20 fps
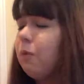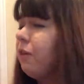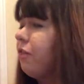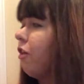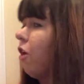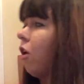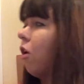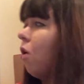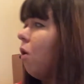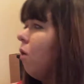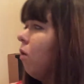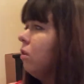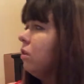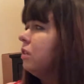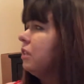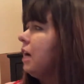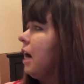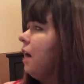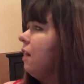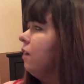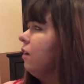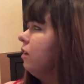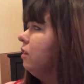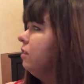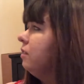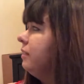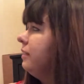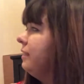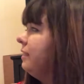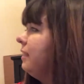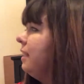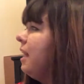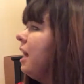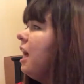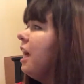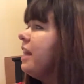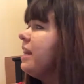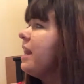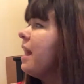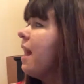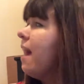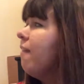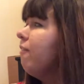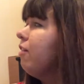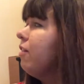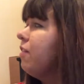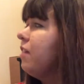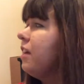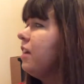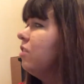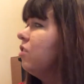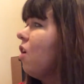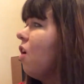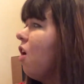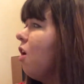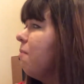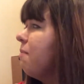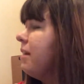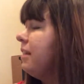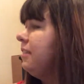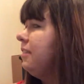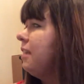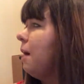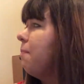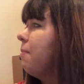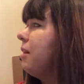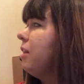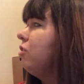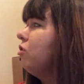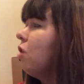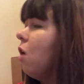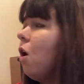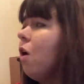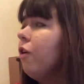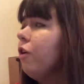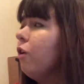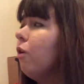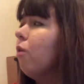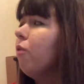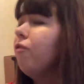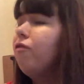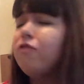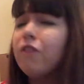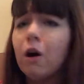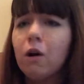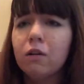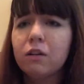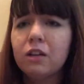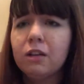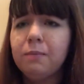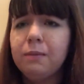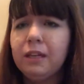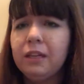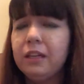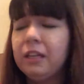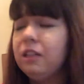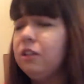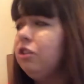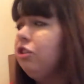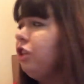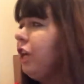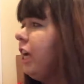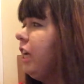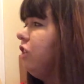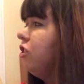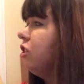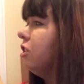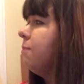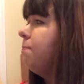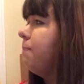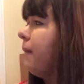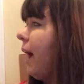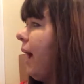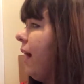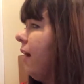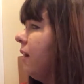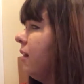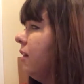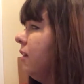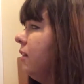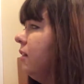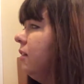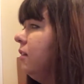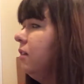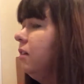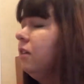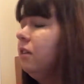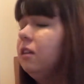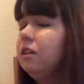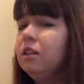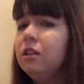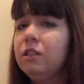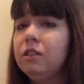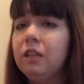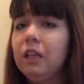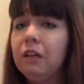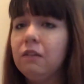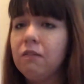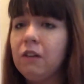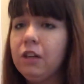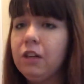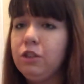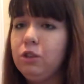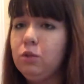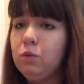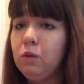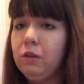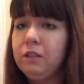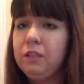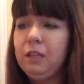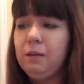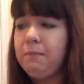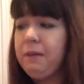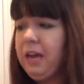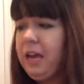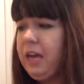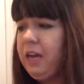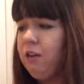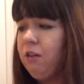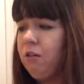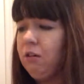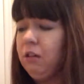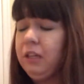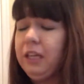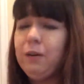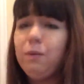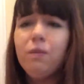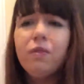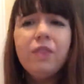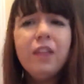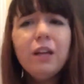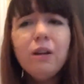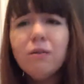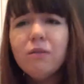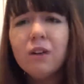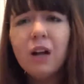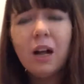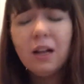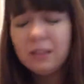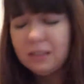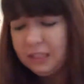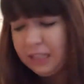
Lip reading: with our old colors. Now everything is all messed up and it's all your fault, chameleon. Change us back." They rushed towards him angrily. They do not